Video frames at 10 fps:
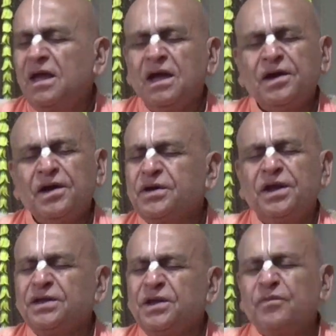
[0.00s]
Krishna
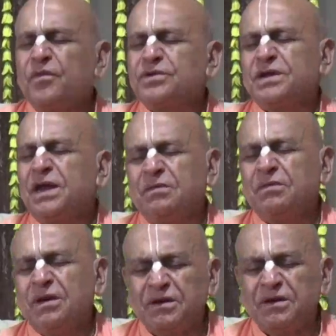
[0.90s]
doesn't force
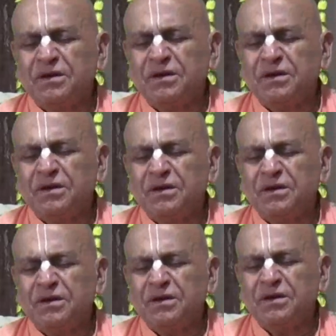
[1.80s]
anyone. This
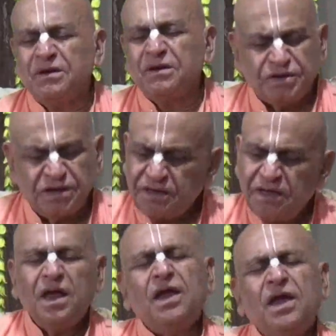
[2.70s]

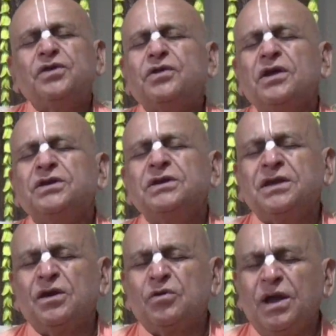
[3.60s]
is a
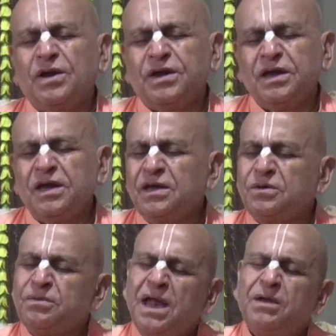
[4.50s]
transcendental quality. He is
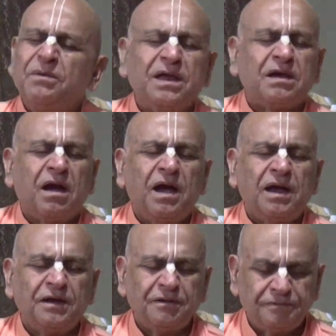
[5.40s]
very, very kind.